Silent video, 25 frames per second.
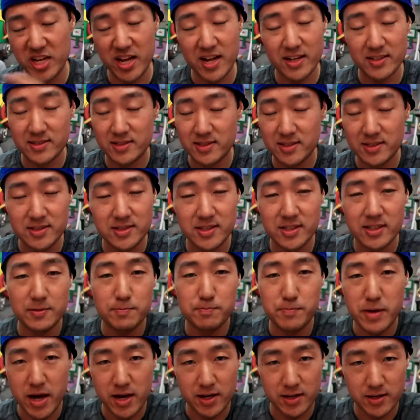The Jansen
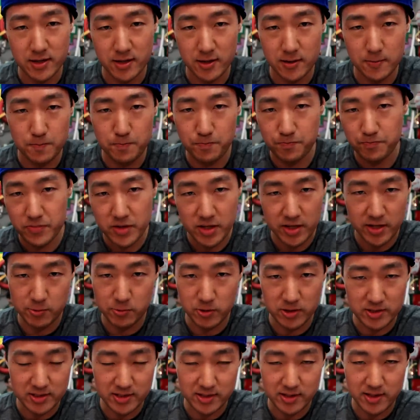didn't back up. He
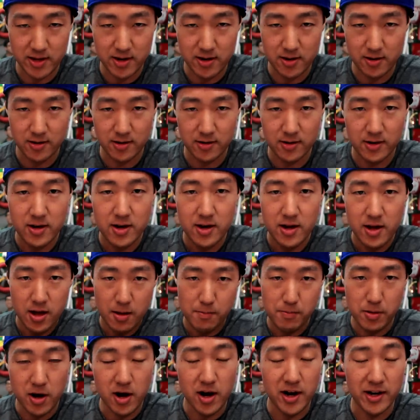wasn't there
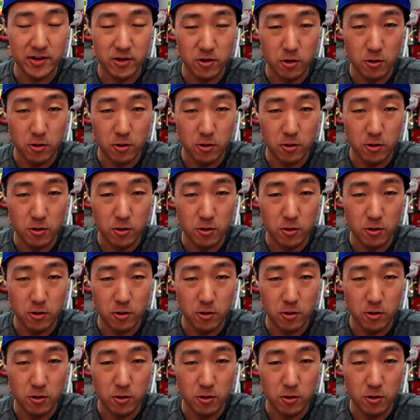behind